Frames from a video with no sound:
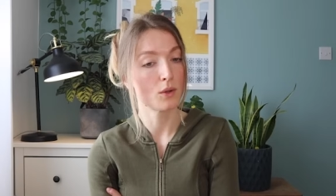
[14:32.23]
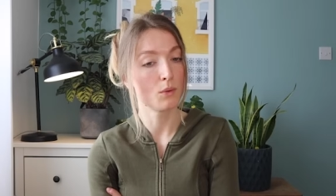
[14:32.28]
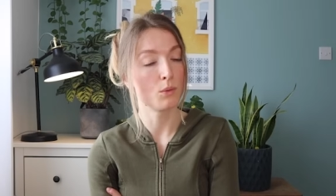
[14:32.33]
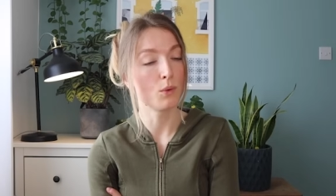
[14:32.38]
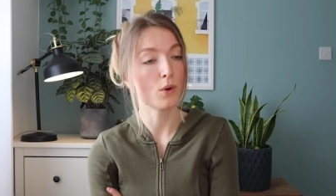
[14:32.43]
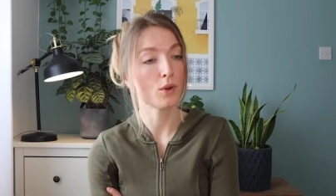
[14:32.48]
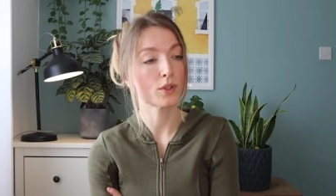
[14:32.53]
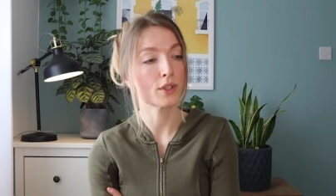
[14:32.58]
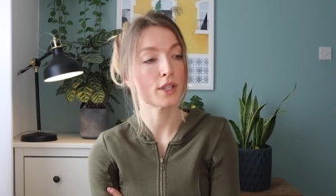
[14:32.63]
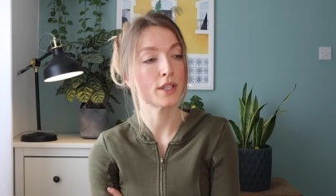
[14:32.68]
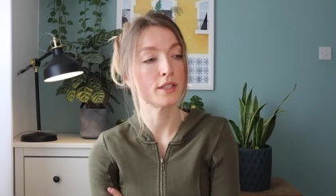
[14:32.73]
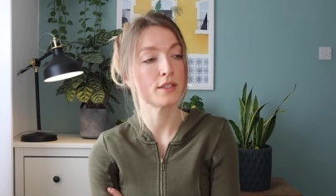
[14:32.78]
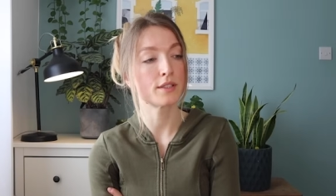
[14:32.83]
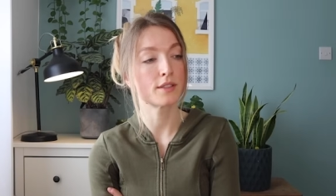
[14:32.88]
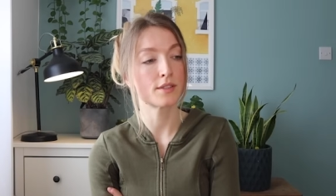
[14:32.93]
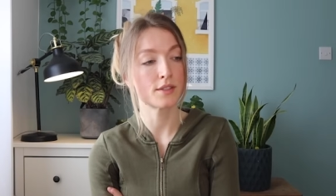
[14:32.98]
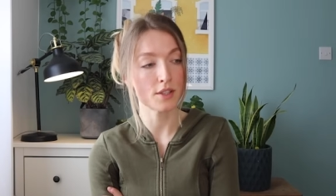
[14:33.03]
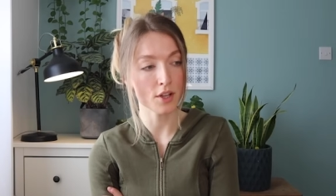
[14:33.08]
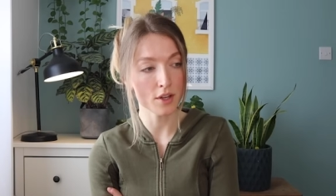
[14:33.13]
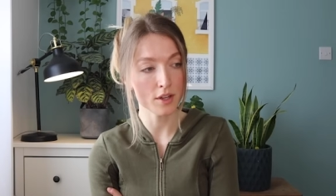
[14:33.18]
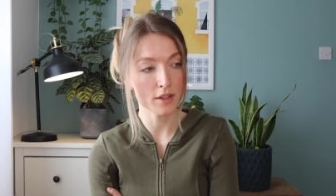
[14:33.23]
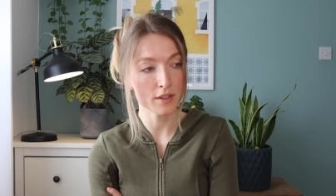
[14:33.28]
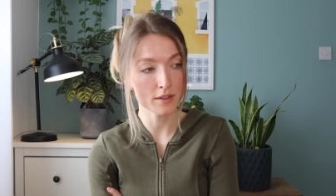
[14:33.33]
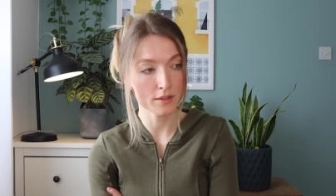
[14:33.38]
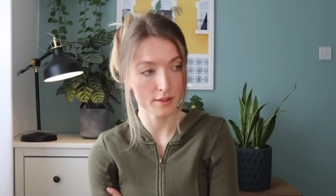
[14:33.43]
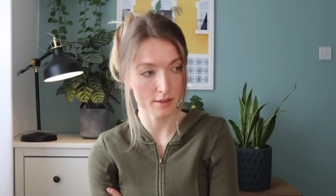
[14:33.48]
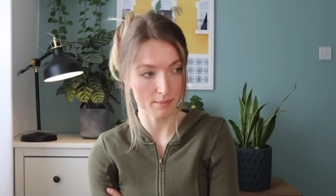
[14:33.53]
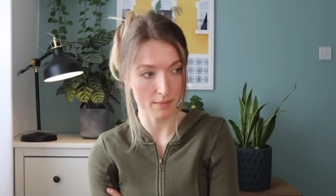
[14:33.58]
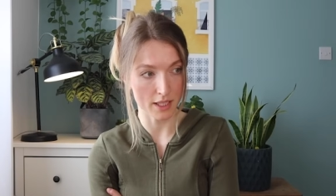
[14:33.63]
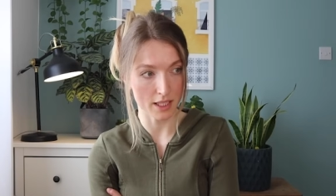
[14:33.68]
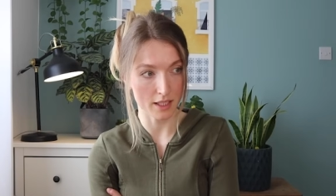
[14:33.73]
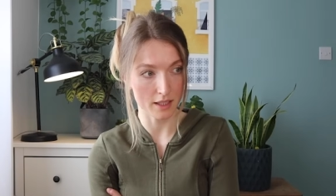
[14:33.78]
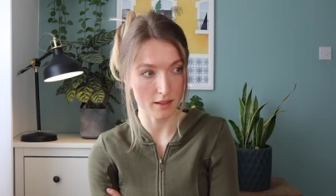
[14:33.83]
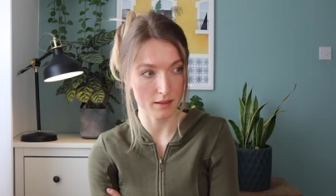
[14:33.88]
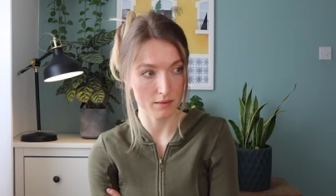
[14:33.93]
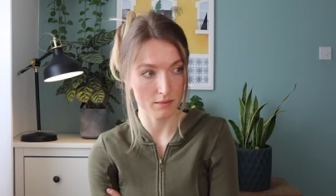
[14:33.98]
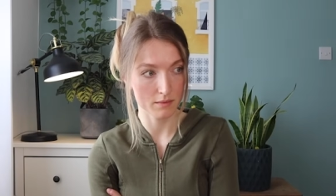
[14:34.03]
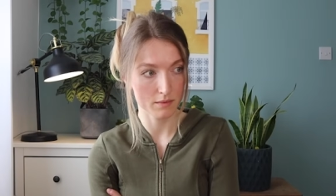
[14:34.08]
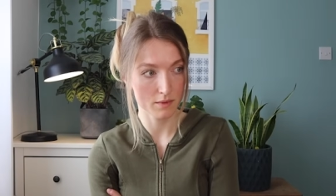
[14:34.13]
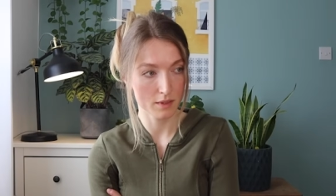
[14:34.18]
What concerns
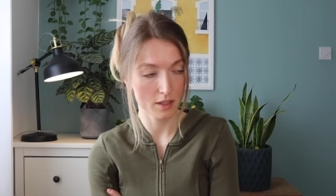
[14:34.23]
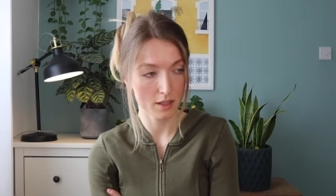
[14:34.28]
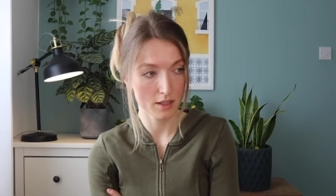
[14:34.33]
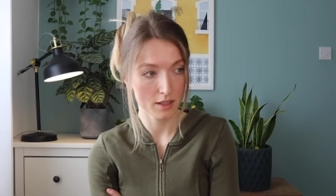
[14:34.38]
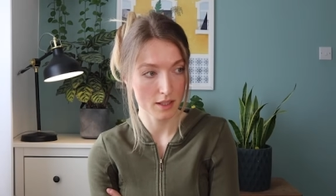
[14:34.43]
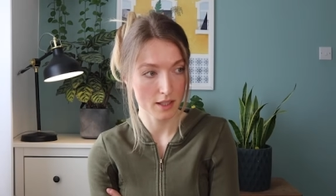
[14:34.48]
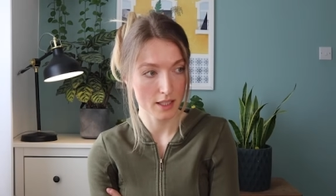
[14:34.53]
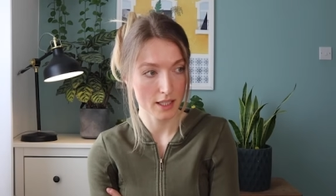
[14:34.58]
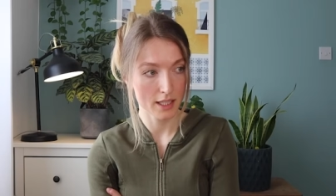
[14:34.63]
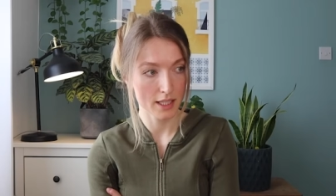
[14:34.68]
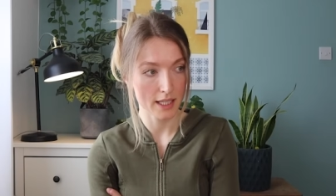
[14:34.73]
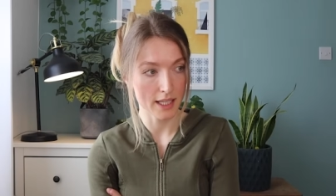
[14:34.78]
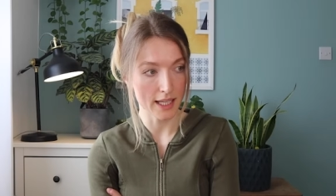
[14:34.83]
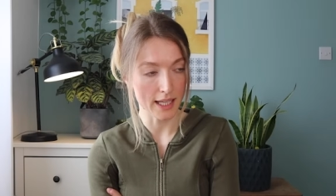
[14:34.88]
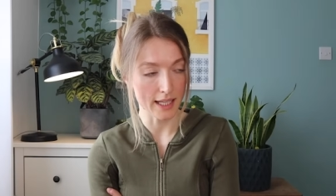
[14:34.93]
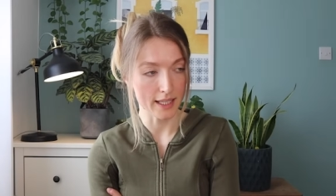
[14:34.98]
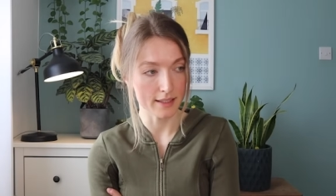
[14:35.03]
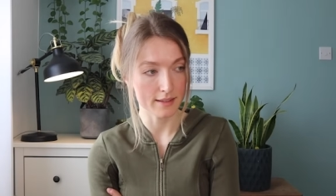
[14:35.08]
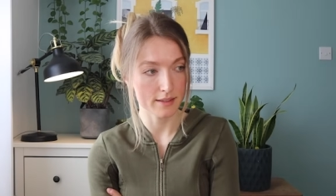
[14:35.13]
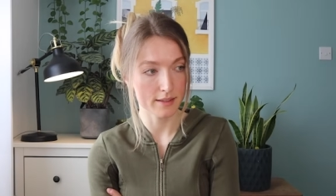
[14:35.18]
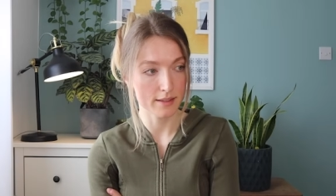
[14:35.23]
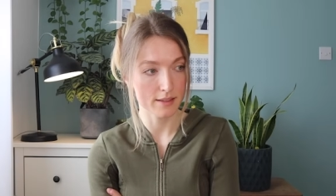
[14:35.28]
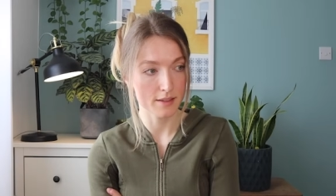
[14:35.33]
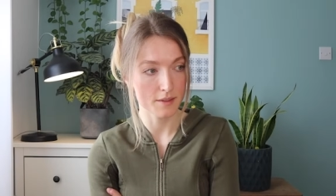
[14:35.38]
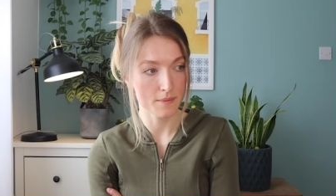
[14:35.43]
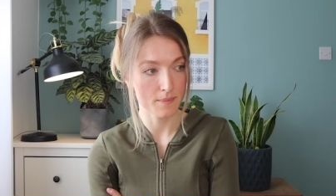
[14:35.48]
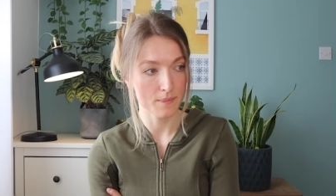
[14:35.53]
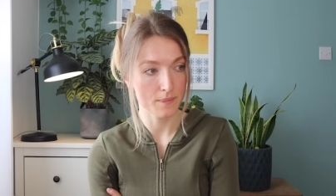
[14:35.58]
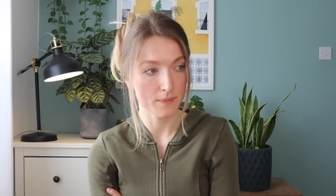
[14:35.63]
me is